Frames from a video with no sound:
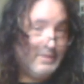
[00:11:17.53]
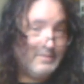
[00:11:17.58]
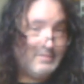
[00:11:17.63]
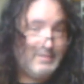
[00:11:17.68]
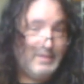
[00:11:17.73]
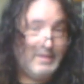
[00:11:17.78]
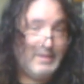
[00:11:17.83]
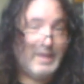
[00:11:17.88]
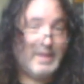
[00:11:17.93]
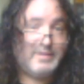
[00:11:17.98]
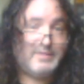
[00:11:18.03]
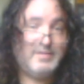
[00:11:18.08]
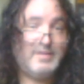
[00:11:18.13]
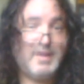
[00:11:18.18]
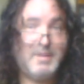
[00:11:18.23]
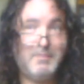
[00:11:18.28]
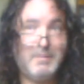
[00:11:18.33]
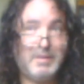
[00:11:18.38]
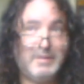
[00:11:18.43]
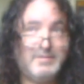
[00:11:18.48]
And we do
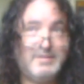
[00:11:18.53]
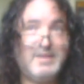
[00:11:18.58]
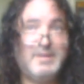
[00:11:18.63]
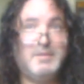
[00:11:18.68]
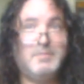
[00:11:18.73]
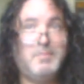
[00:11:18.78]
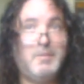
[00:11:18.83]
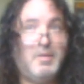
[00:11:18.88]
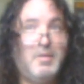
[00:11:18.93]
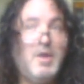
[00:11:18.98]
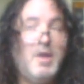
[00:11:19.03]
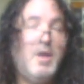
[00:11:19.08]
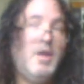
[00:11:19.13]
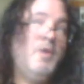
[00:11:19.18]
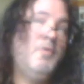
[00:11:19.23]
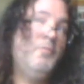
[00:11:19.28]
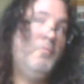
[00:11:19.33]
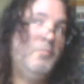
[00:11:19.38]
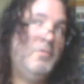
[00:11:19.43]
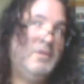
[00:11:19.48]
need to see that, so that
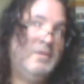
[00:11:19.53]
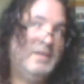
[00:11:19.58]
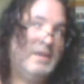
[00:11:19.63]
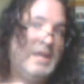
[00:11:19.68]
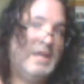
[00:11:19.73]
makes sense.